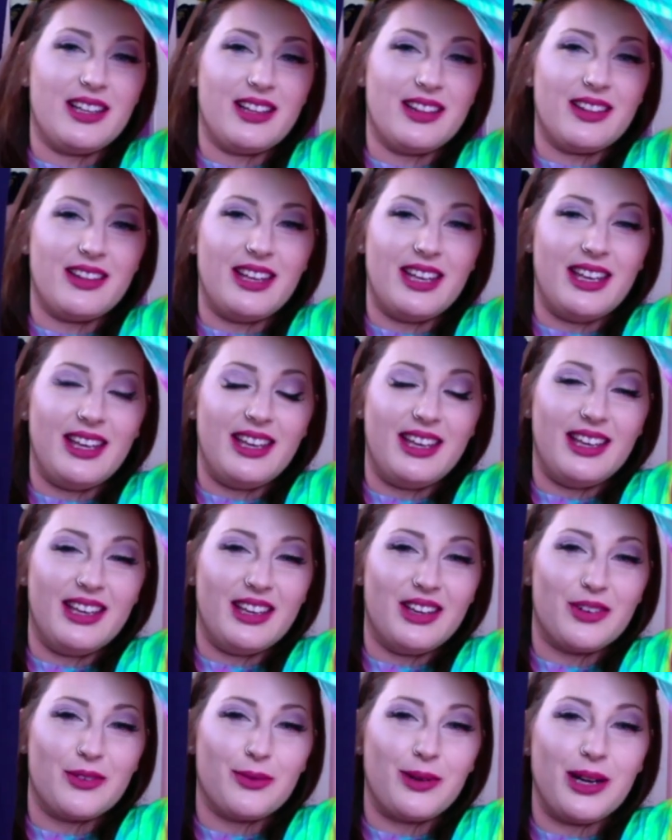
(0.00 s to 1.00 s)

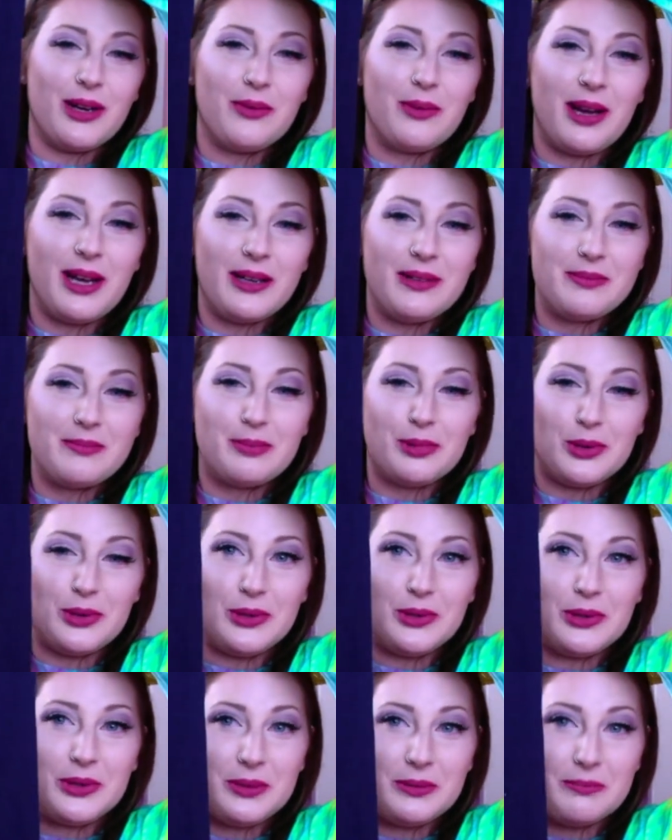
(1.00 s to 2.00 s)
the red, white, and
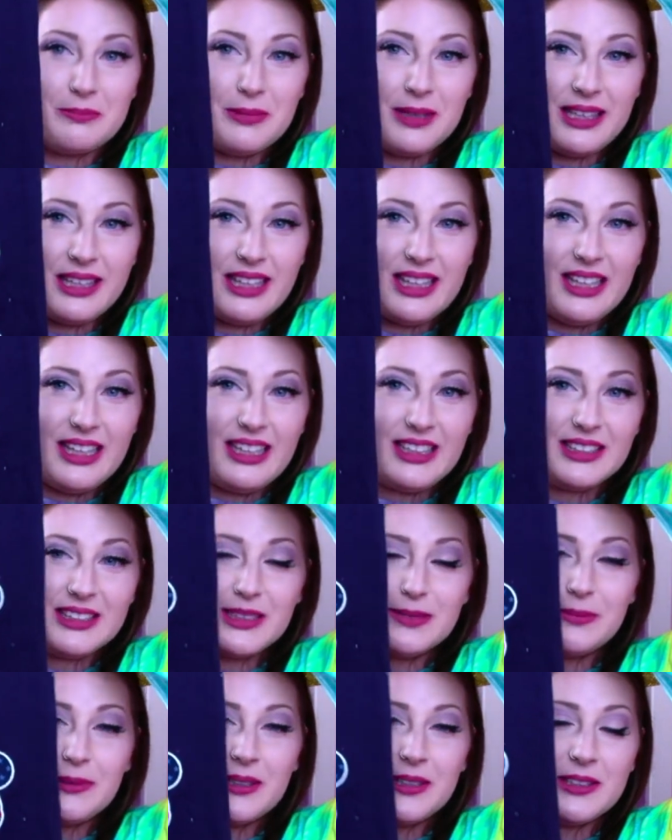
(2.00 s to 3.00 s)
blue Mickey
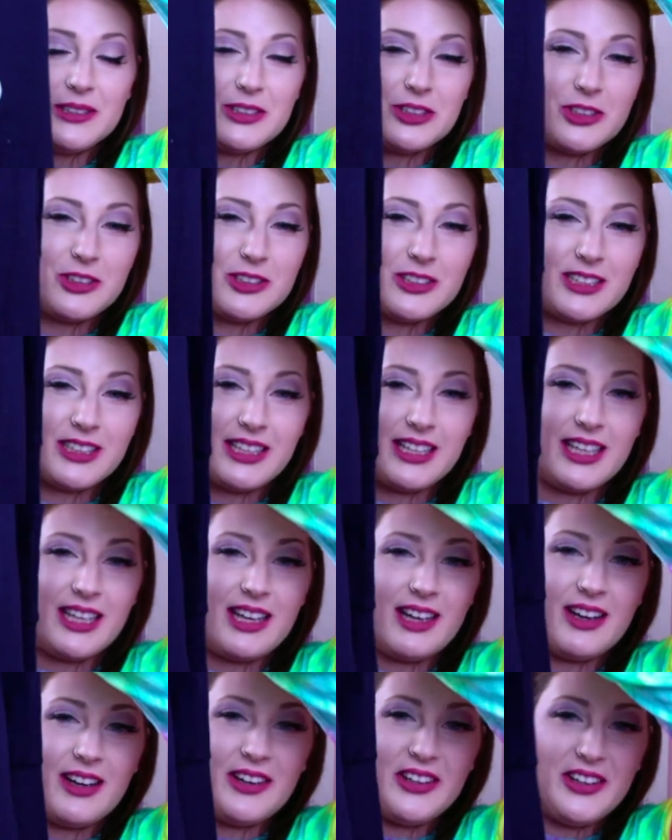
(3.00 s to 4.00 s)
spirit jersey.
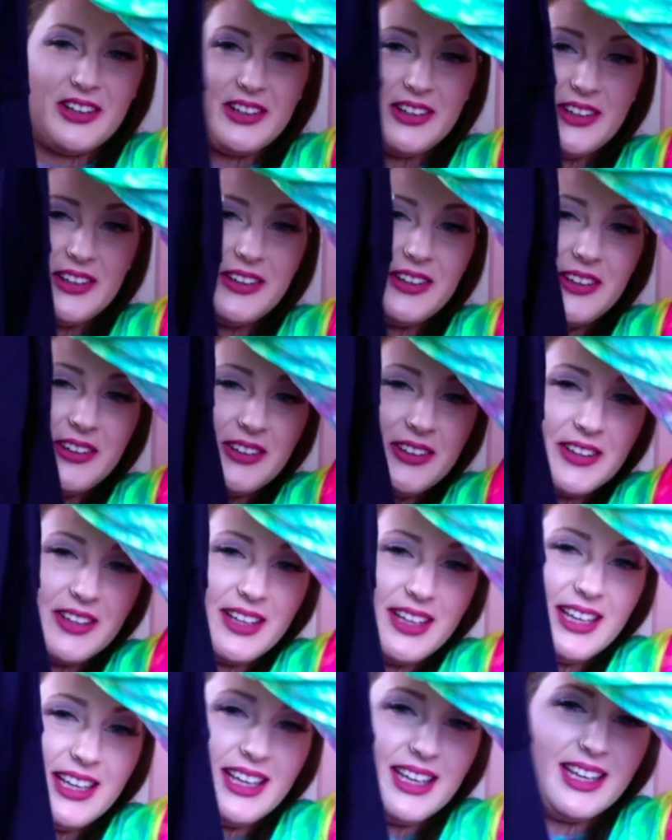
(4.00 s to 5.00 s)

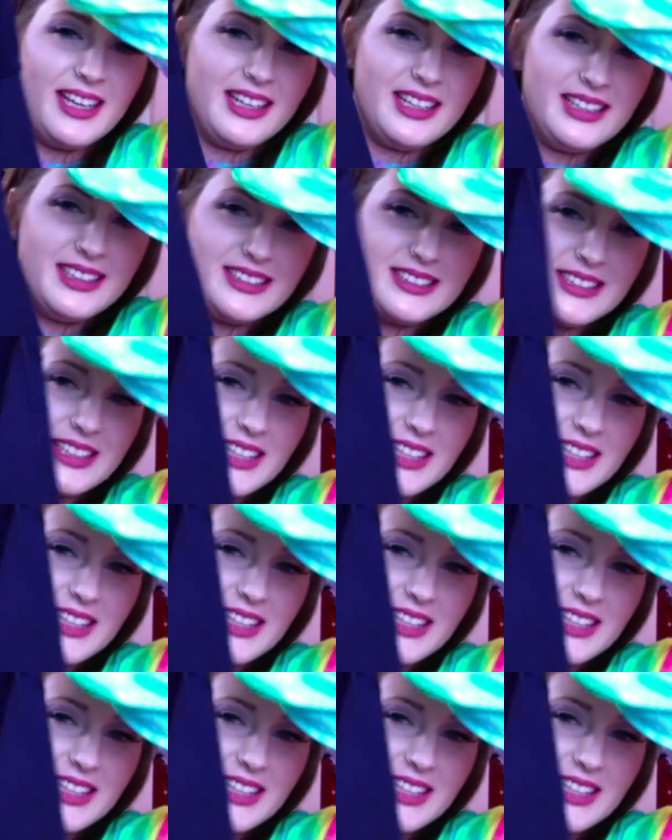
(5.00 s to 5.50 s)
And it is